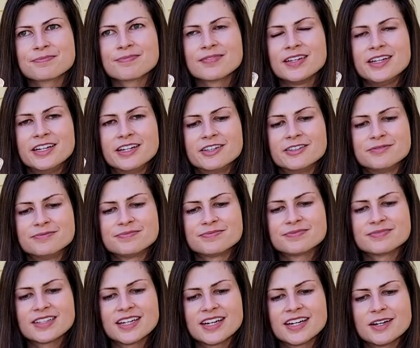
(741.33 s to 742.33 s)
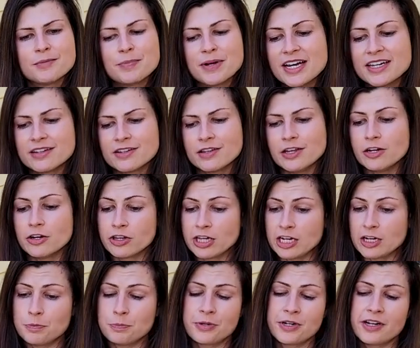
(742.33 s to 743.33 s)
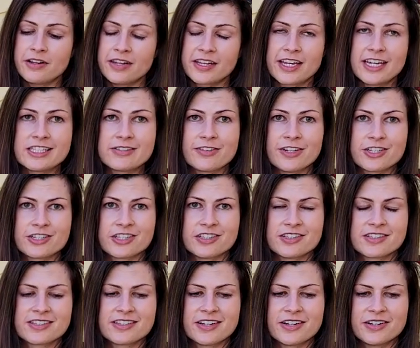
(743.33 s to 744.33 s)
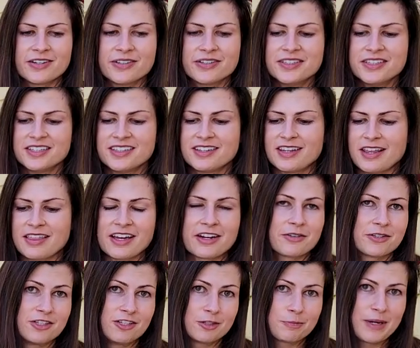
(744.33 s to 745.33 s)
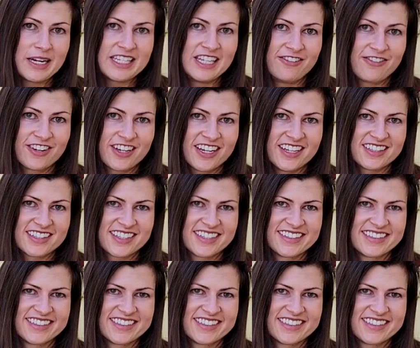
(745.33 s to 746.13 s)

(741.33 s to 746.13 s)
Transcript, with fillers: you know. Uh, but you know, they didn't put it on the kids version, so they thought it was too spicy for kids.